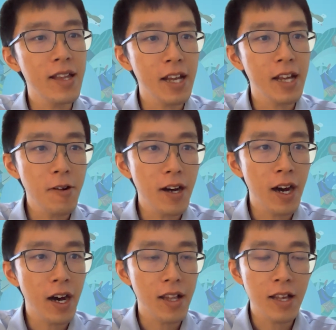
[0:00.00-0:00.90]
And now
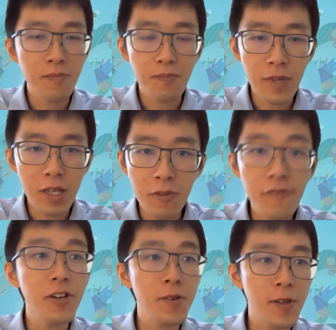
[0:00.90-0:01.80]
let me
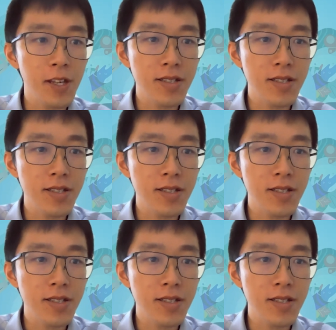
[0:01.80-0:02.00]
move on to